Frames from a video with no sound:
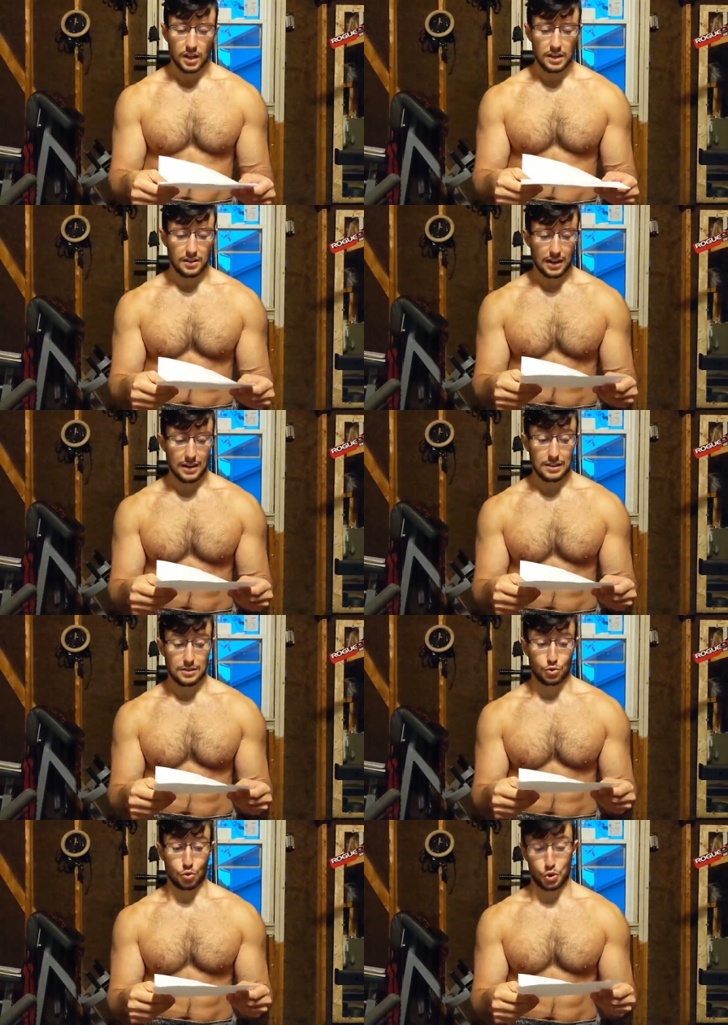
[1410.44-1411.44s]
And that
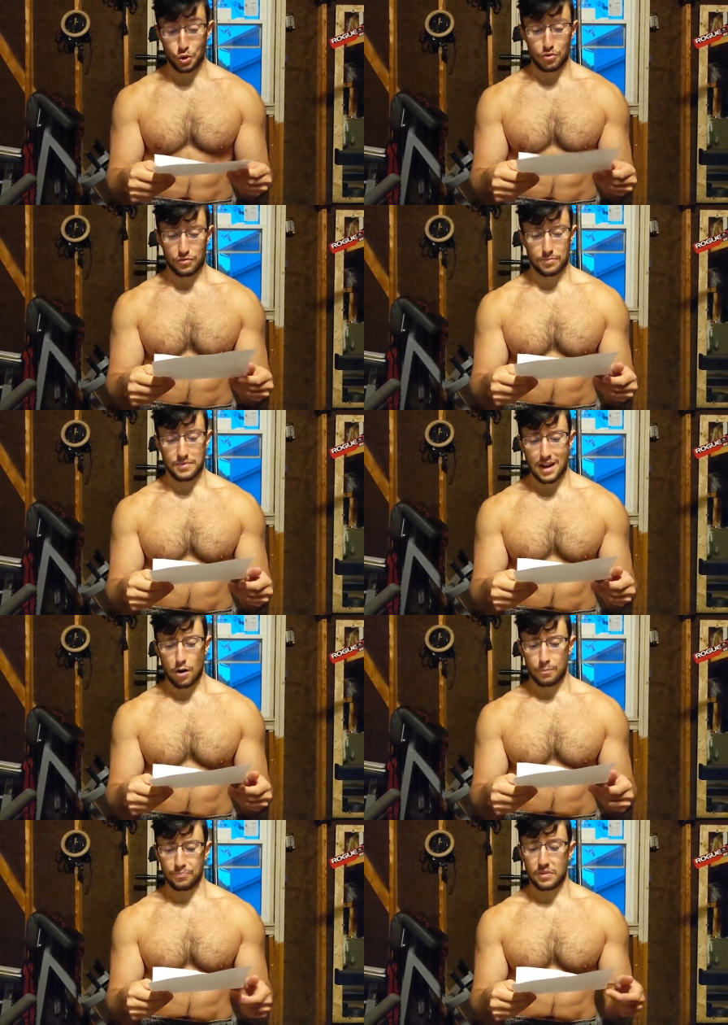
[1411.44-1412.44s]
is the truth.
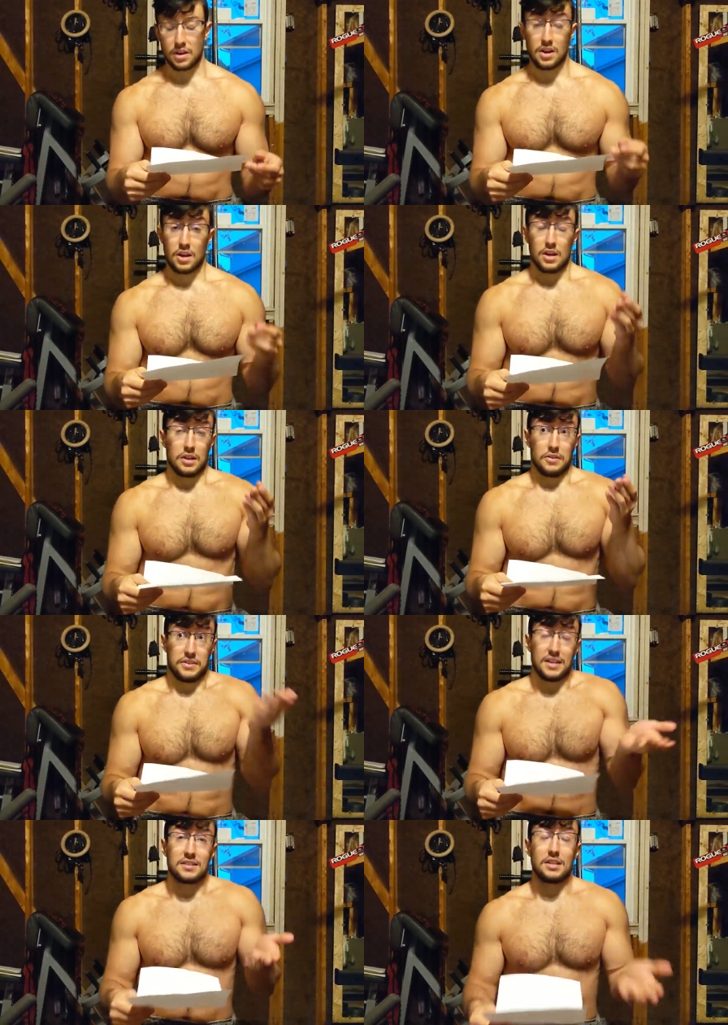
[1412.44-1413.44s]
Now,
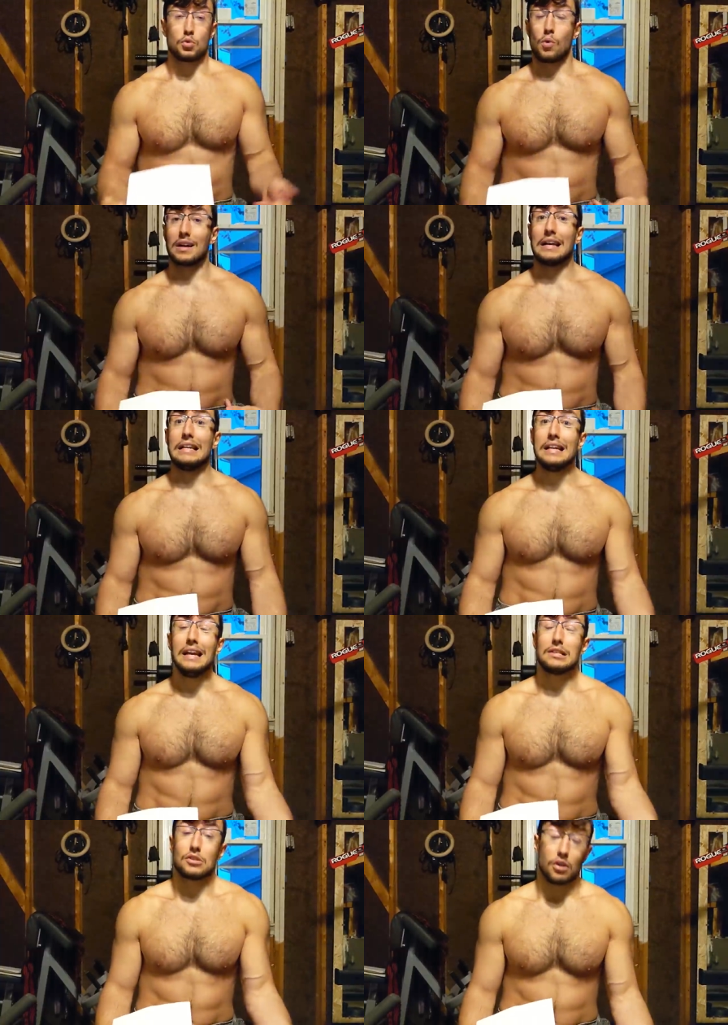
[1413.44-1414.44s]
this is what
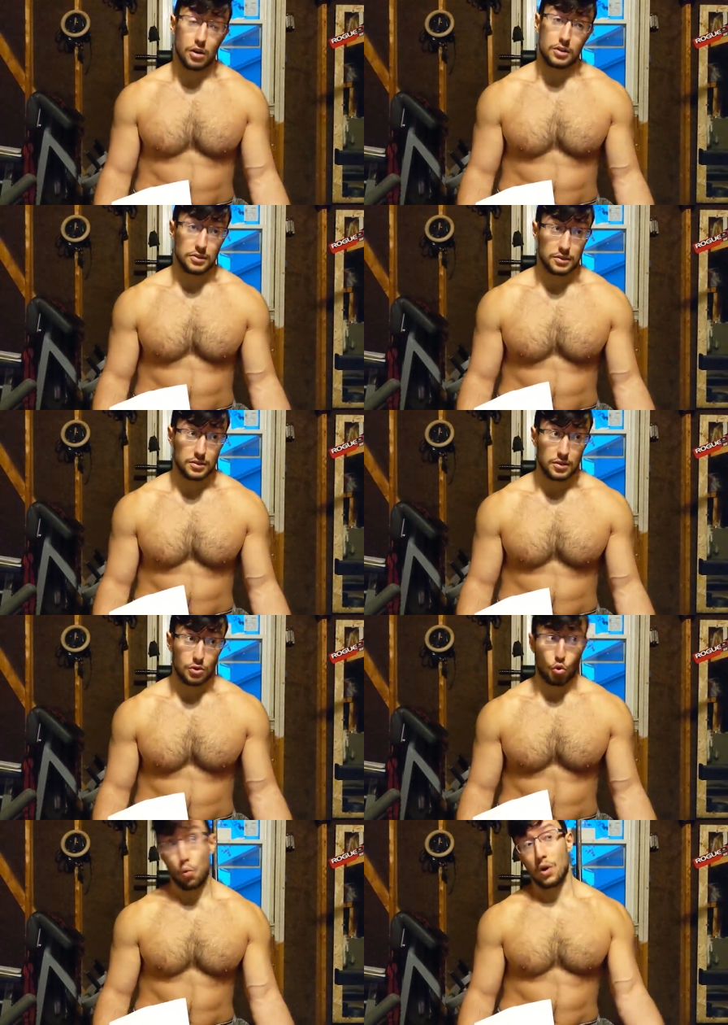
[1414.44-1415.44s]
leads us
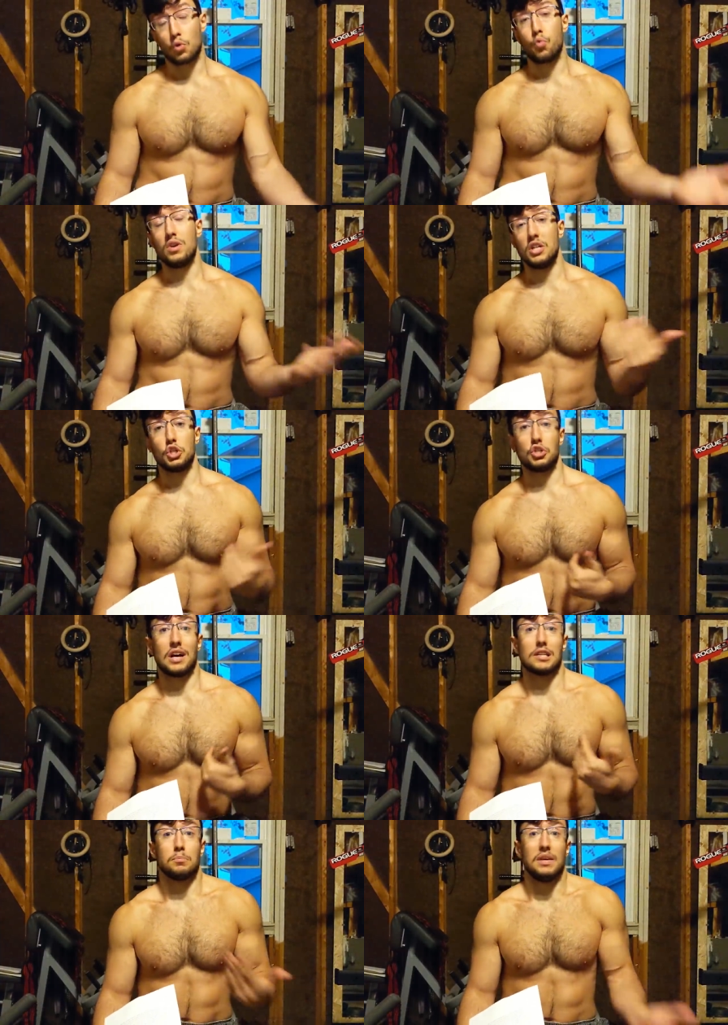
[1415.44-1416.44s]
to what religion
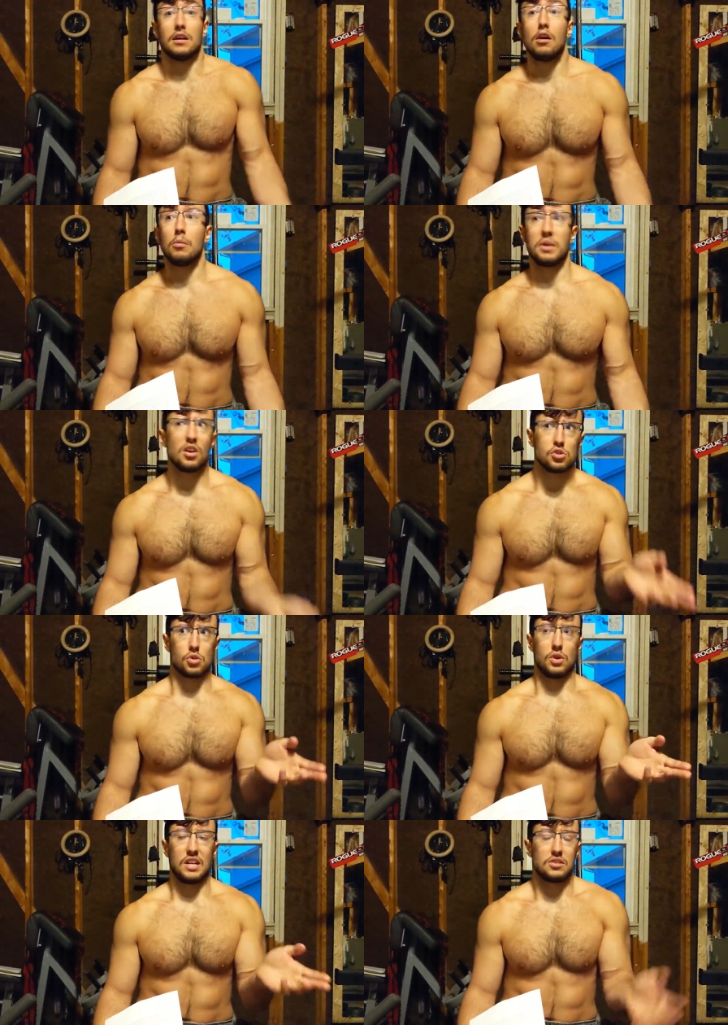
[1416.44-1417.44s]
has become.
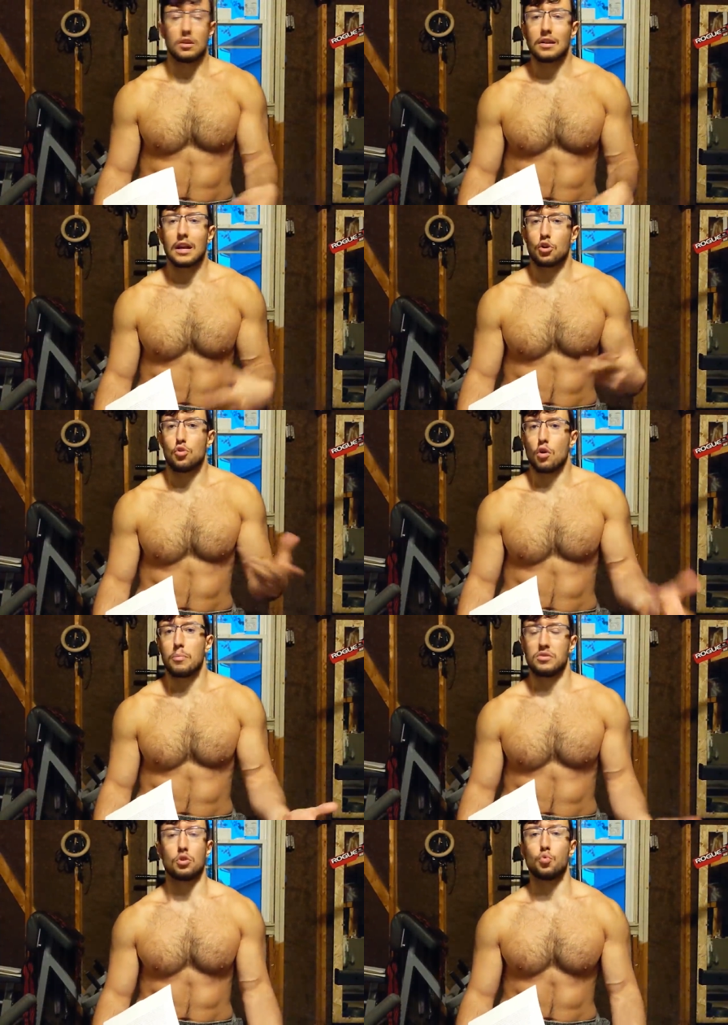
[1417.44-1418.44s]
Because it's not like
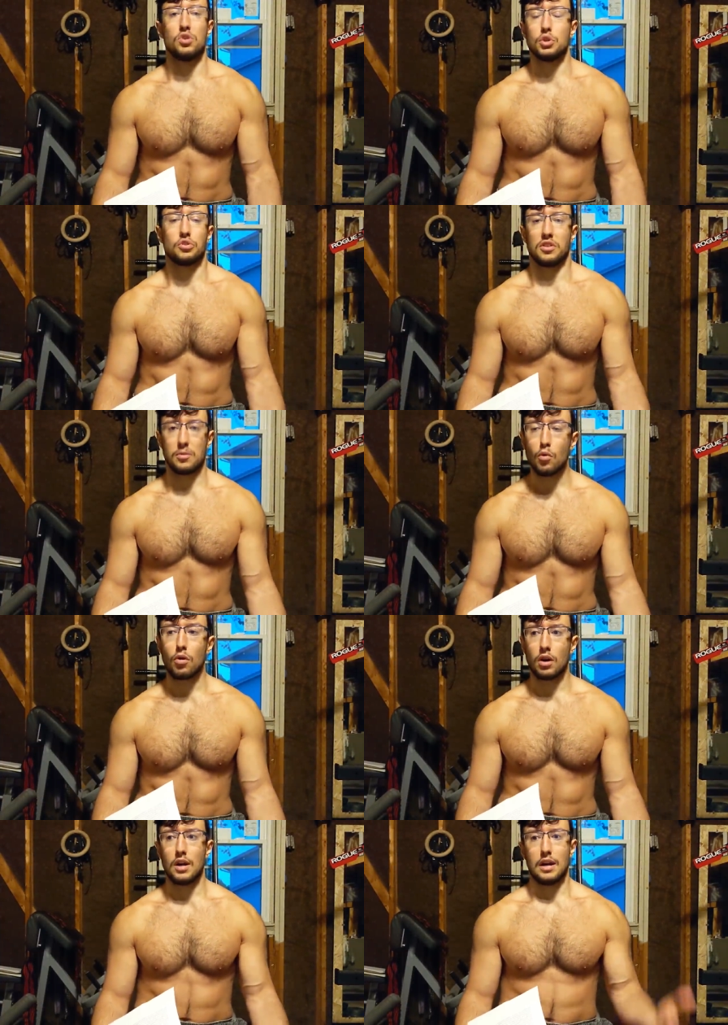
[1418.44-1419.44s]
Europe is not religious
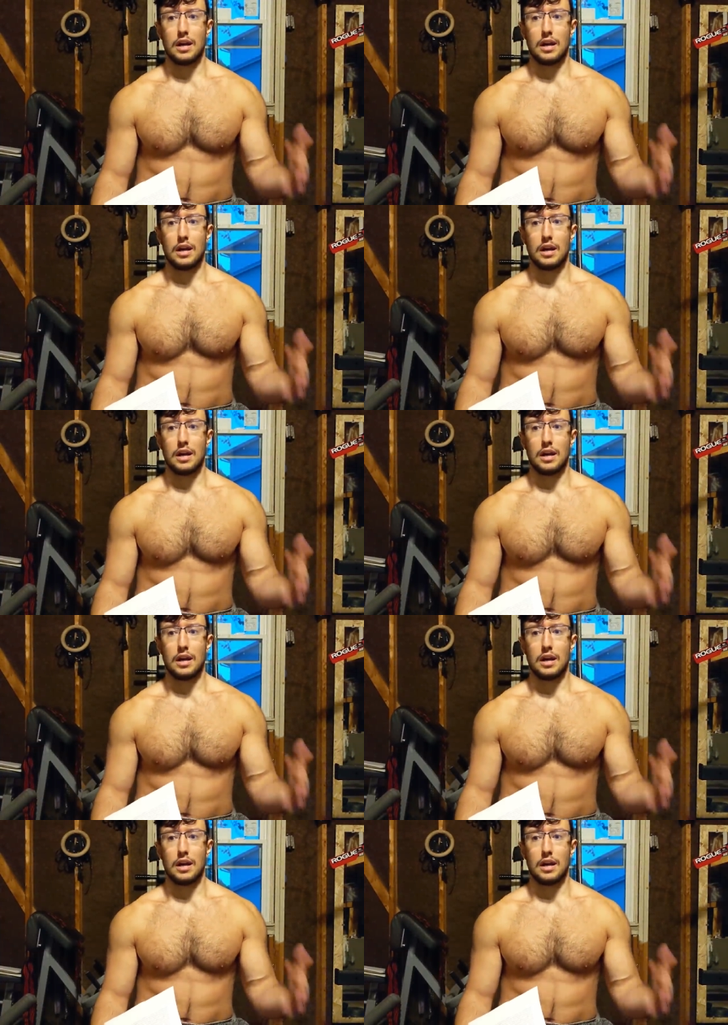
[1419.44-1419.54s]
anymore.